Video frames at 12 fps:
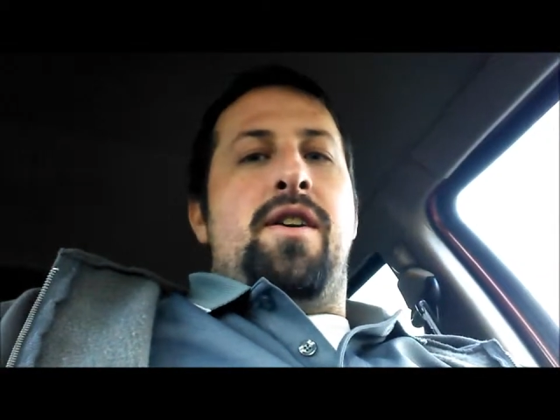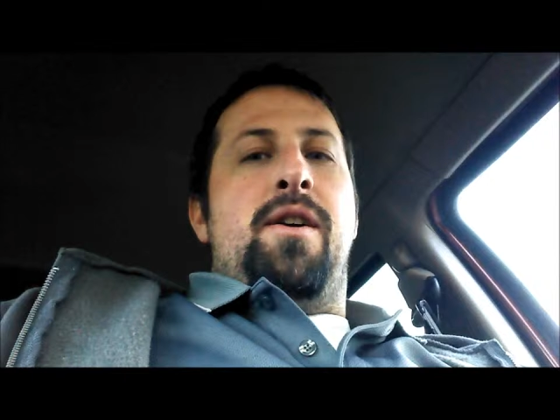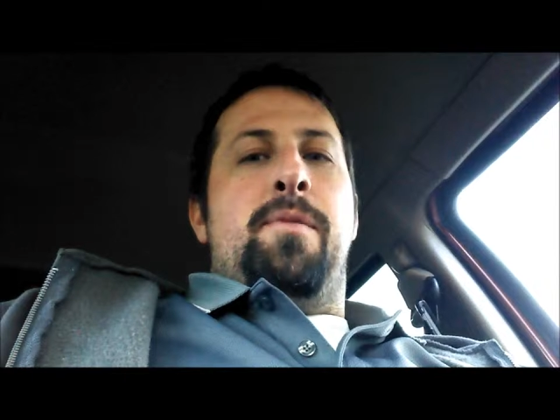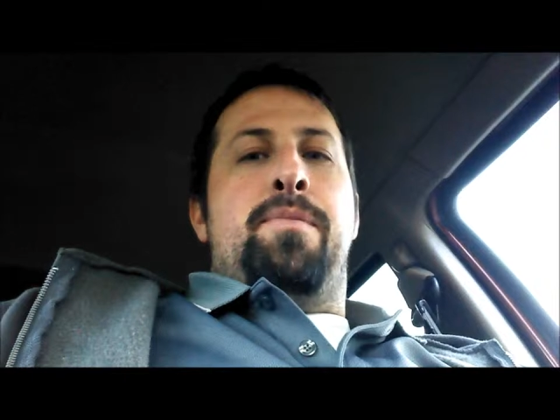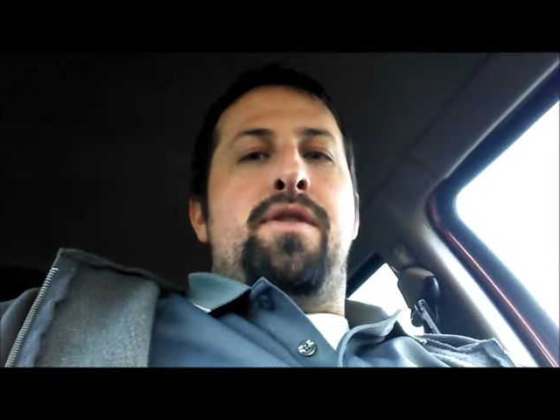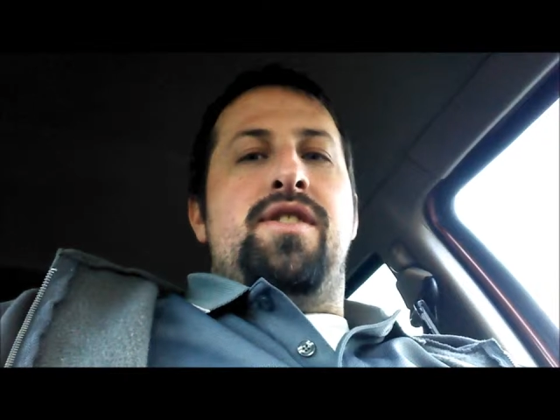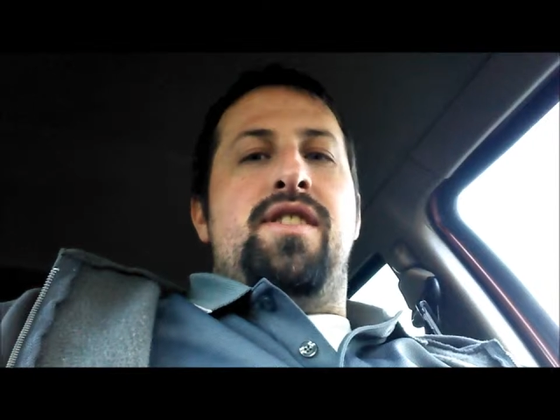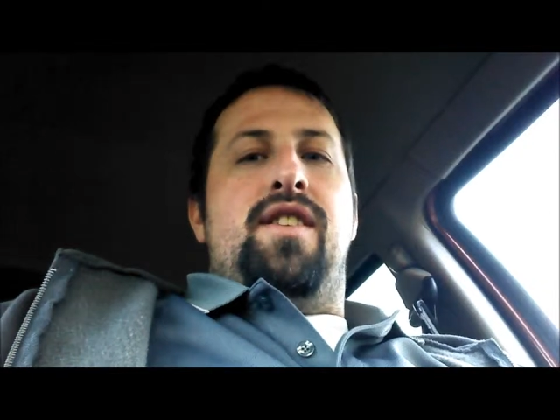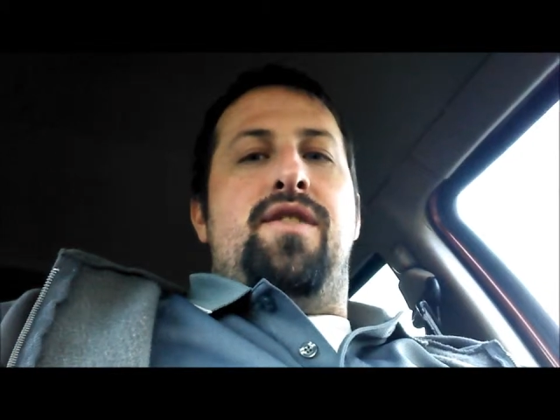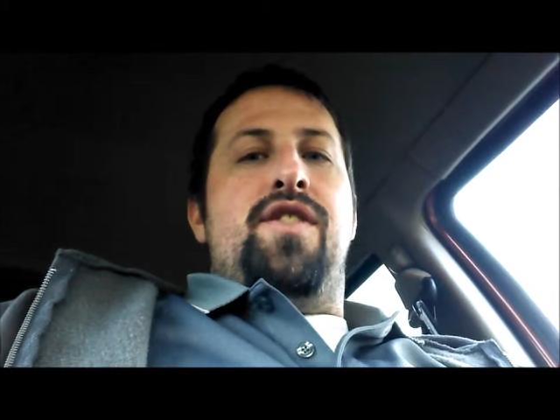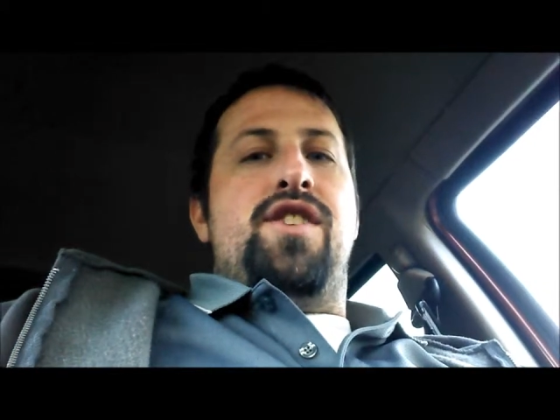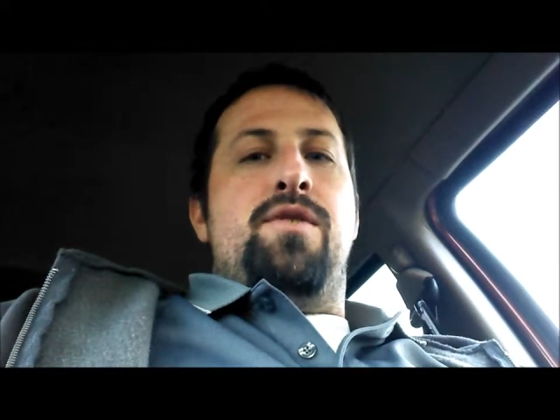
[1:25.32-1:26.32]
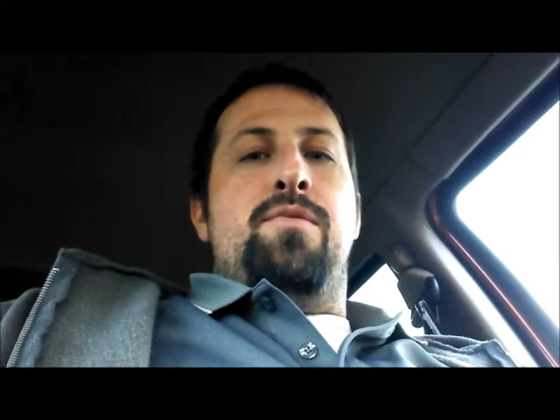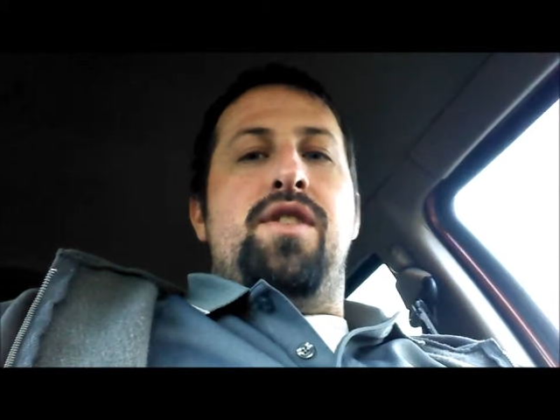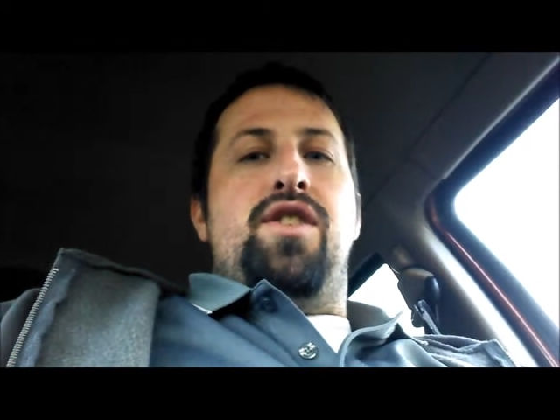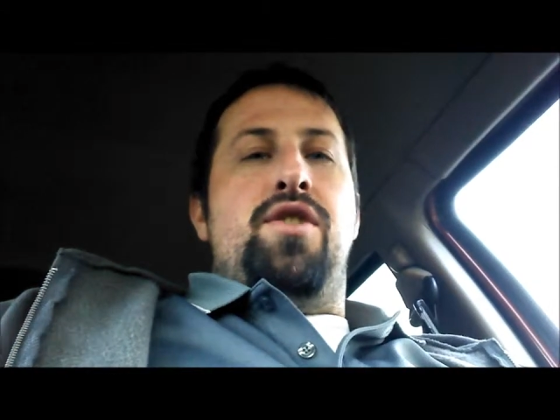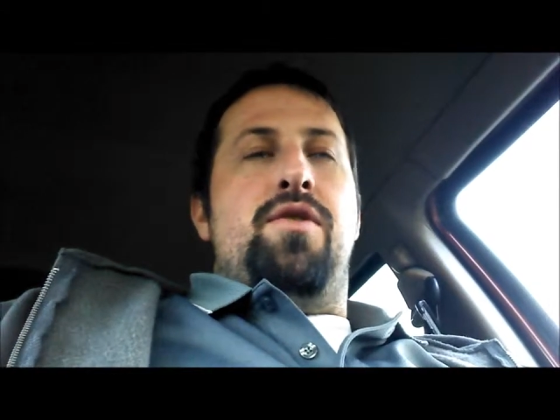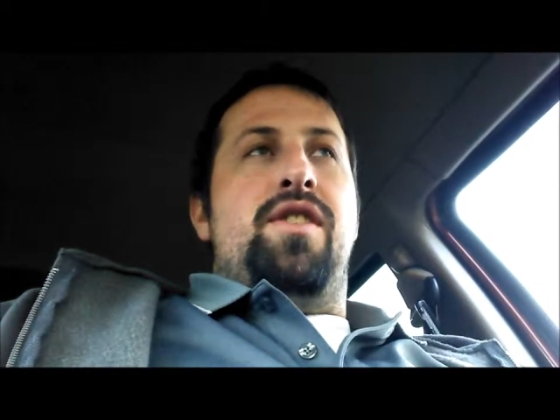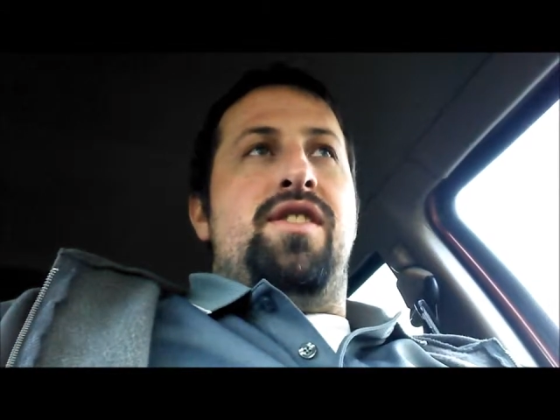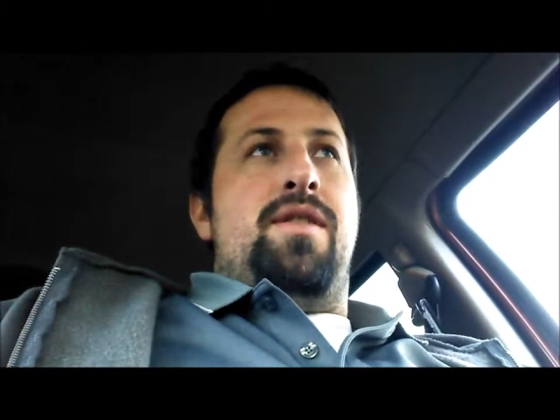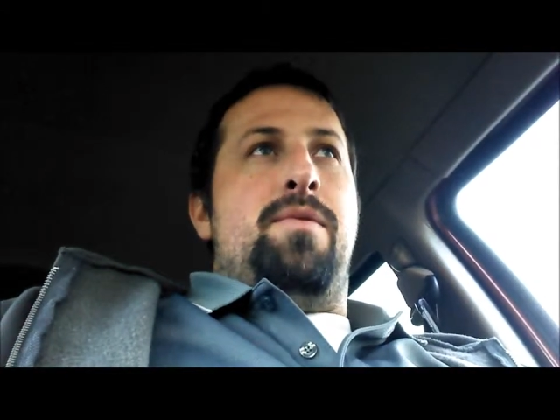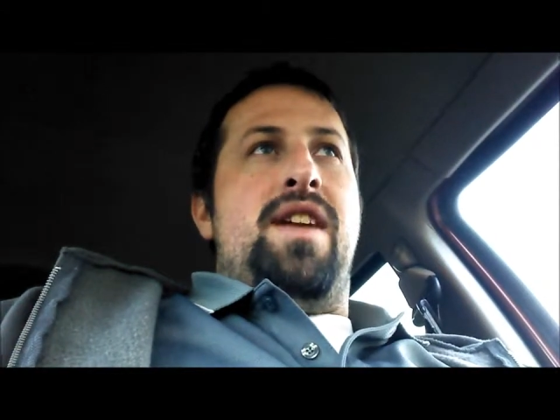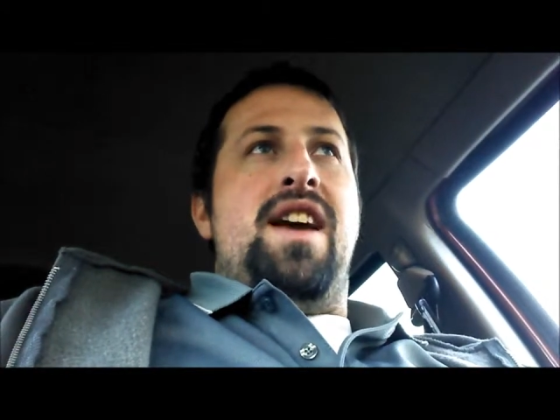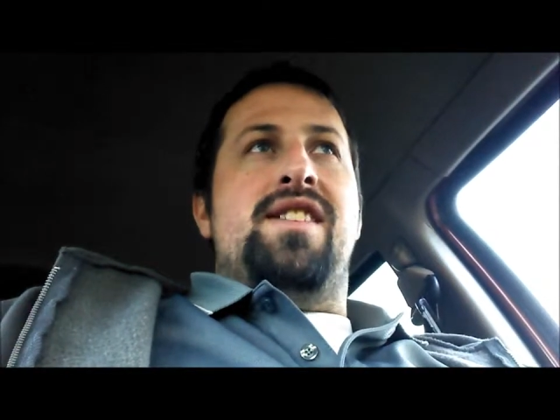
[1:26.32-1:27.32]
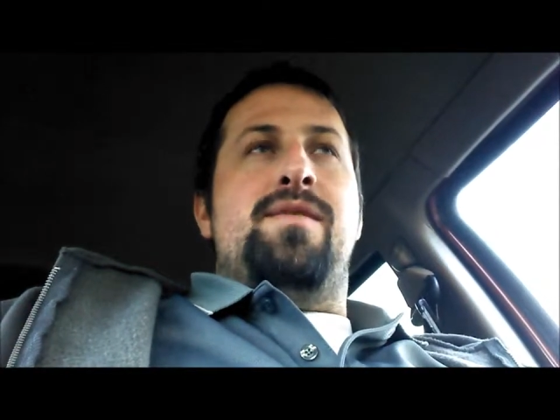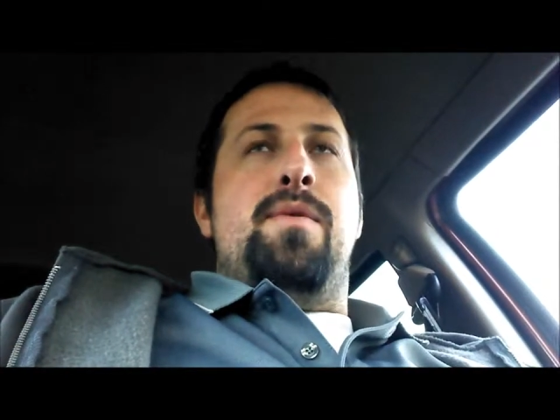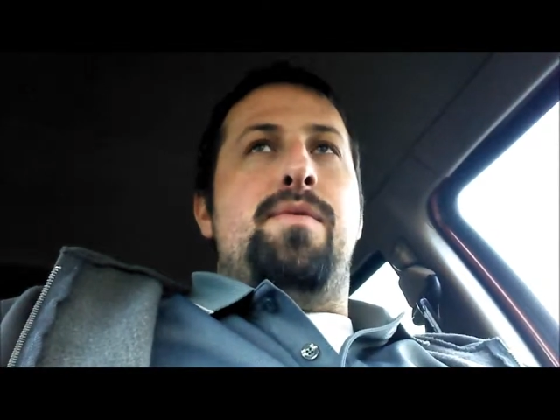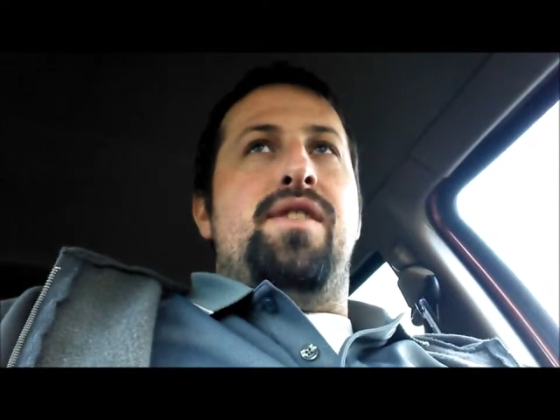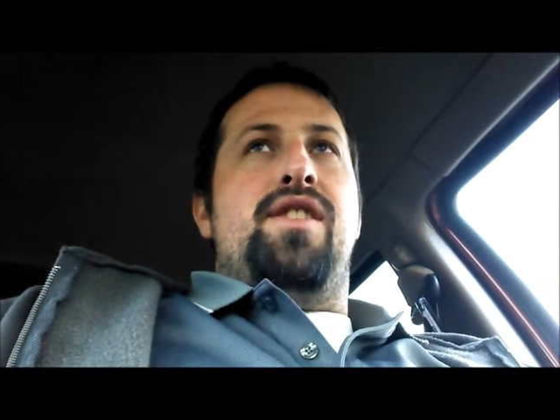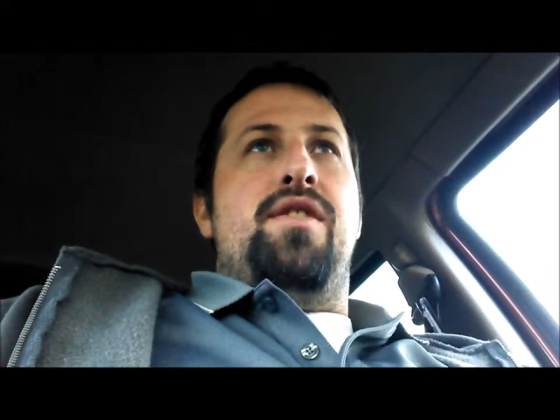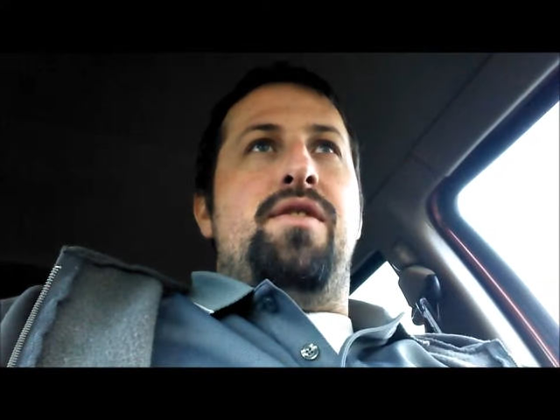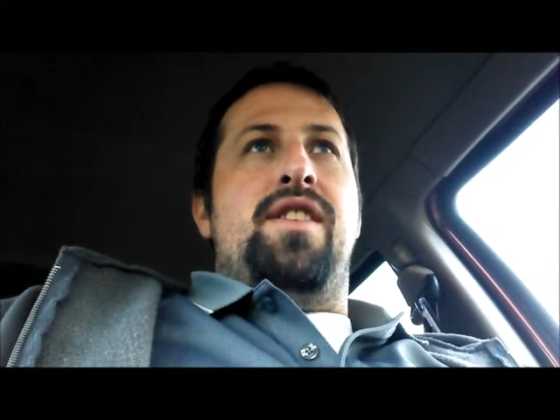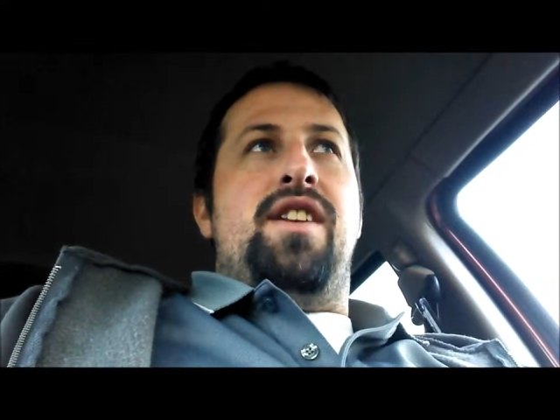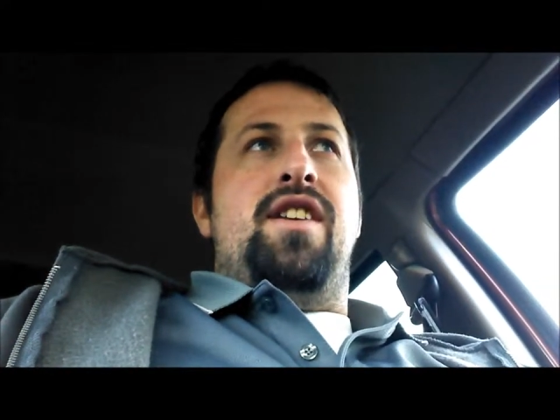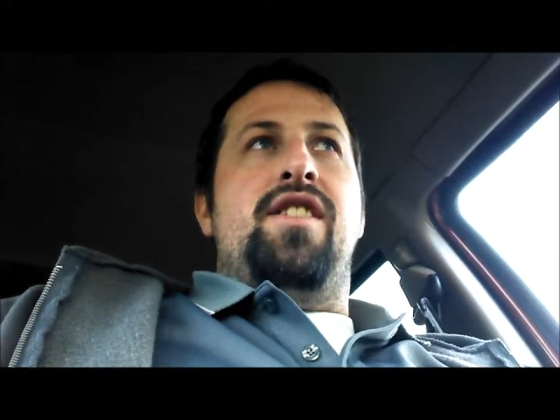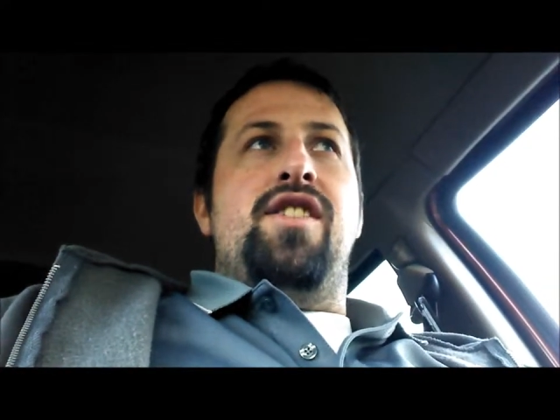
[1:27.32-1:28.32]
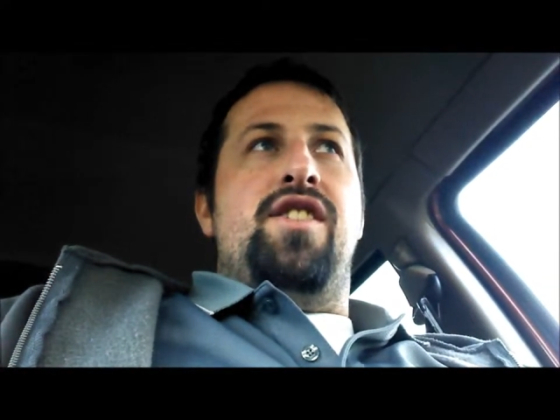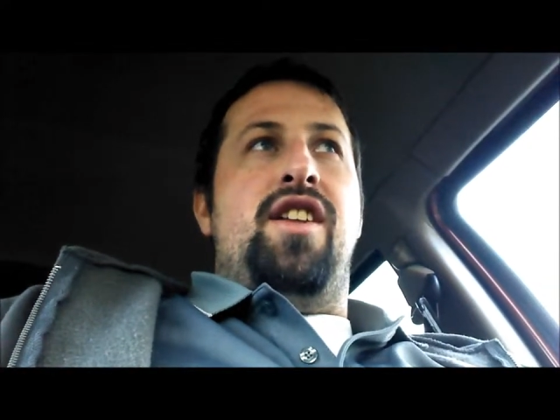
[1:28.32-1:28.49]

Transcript: a person that's fishing with you and someone has to be with you and they're